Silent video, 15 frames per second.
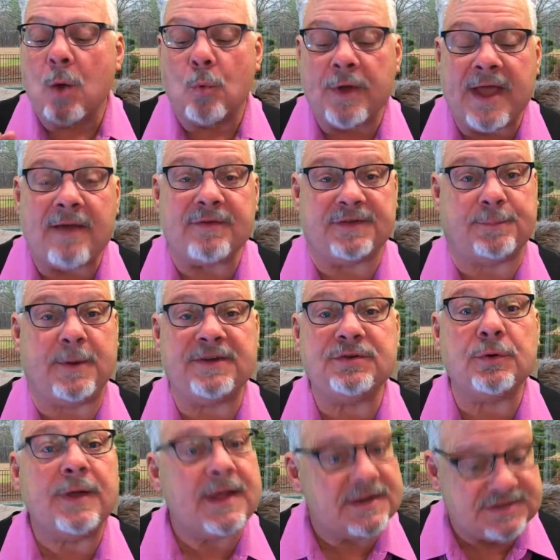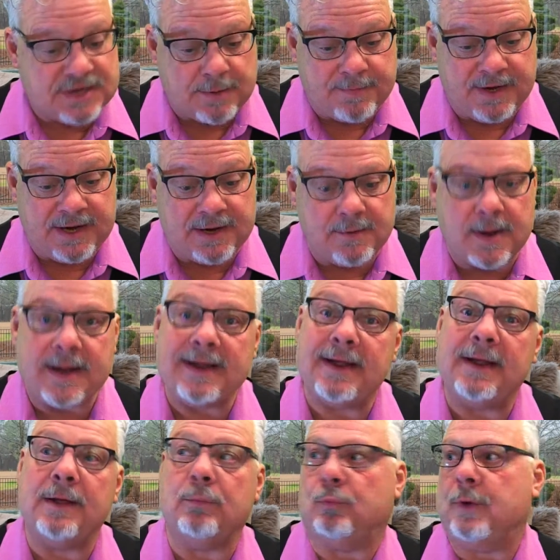we have a special guest coming in.
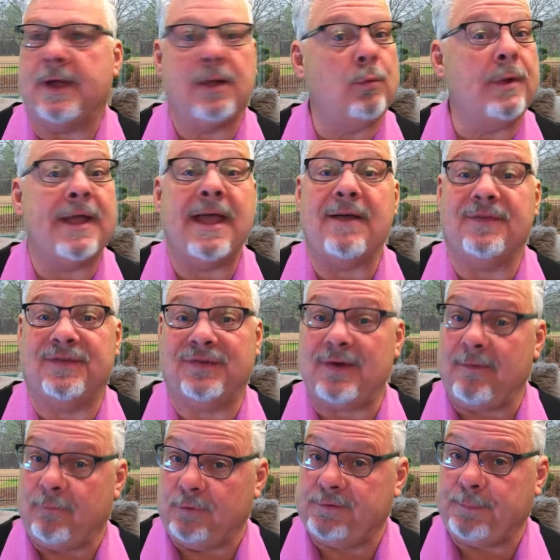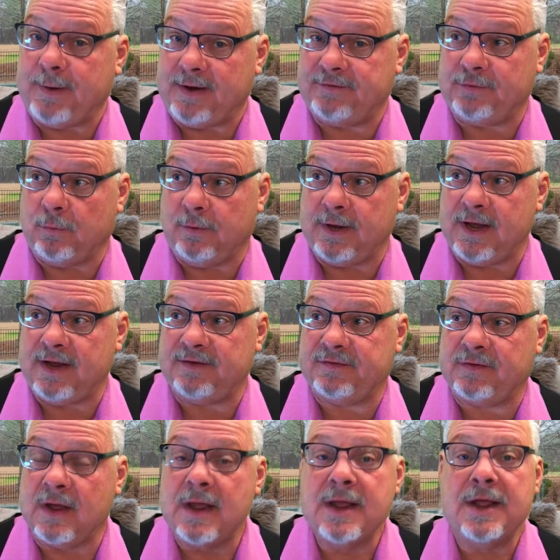We have several special
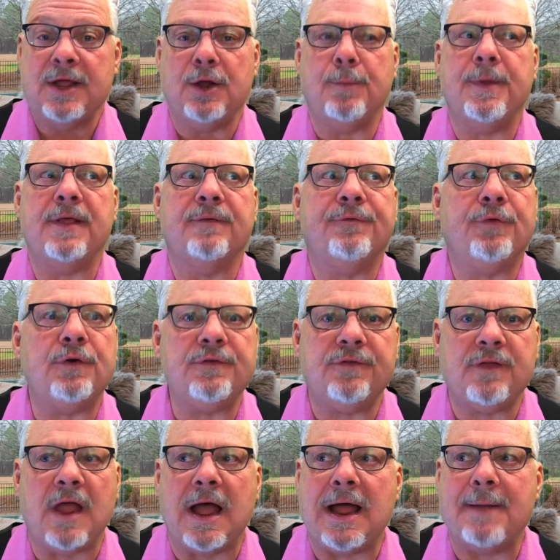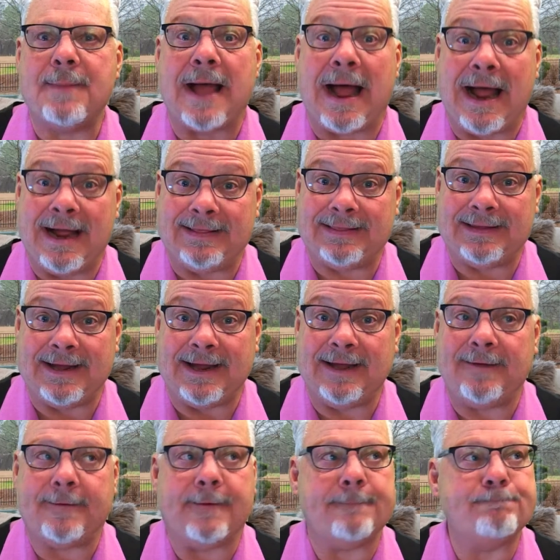guests. It'll be the first time, I
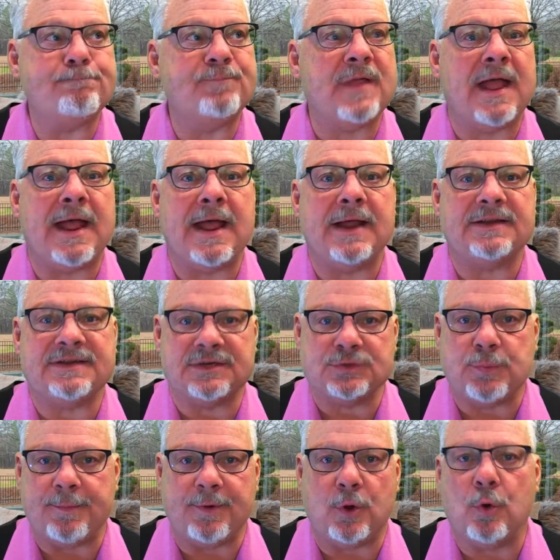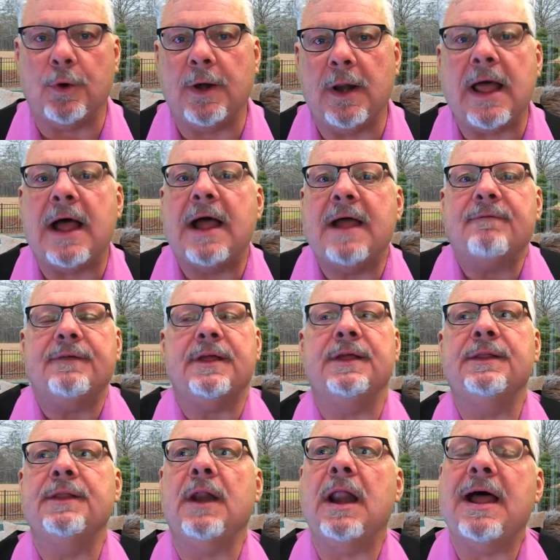think, that since we've been going live
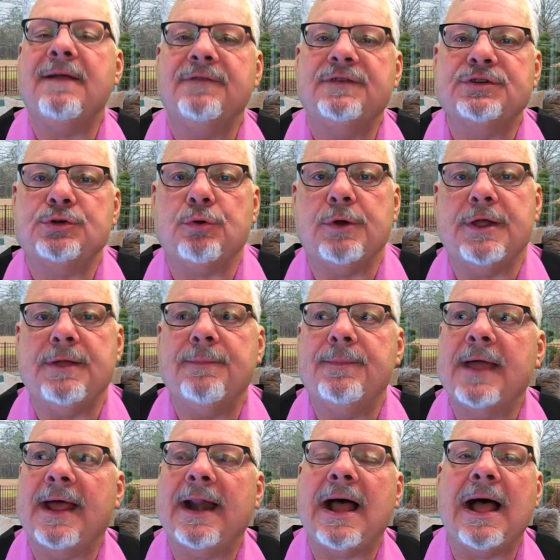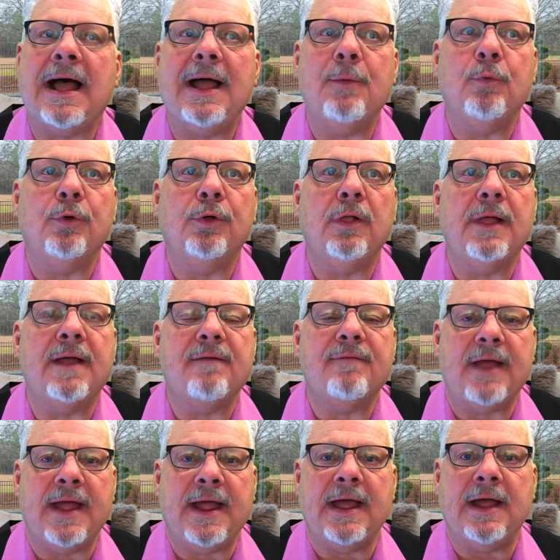in the live stream, that I will have